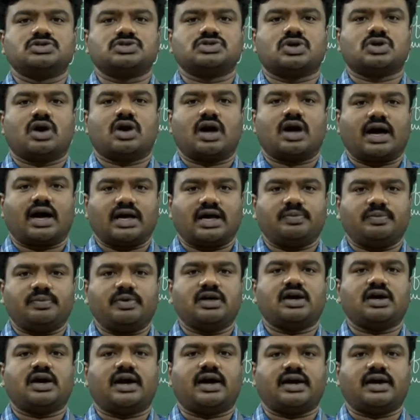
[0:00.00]
So I'll
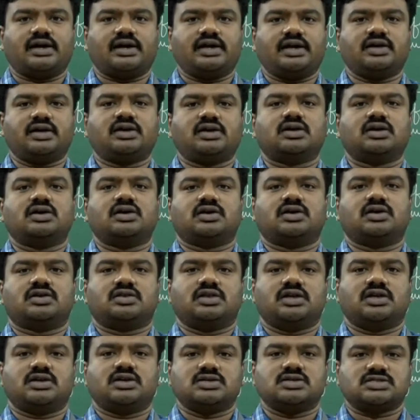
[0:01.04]
be handling
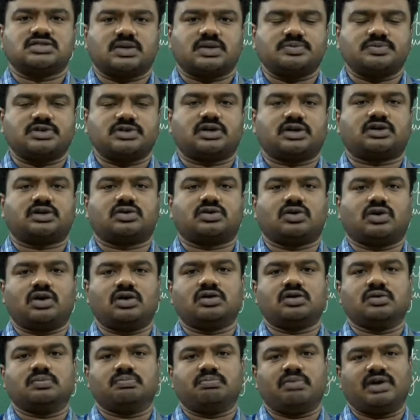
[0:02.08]
the subject
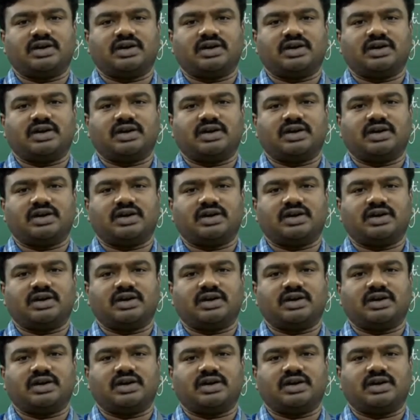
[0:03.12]
called